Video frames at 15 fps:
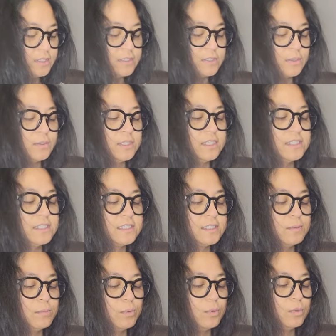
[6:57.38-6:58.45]
So this is
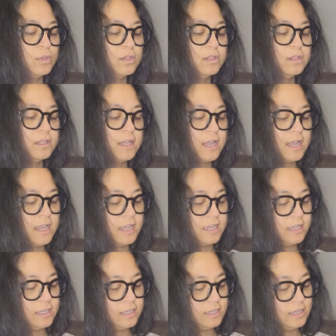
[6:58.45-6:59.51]
a bull.
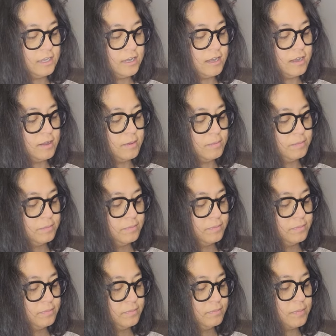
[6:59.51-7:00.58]
I, um,
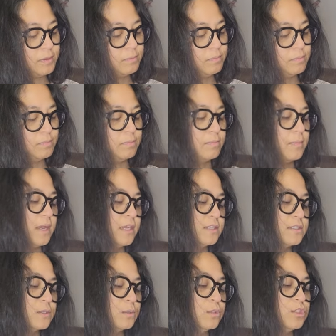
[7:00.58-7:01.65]
my, my
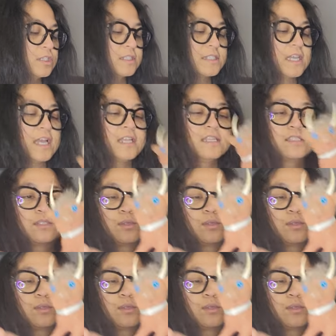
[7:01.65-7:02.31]
zodiac sign is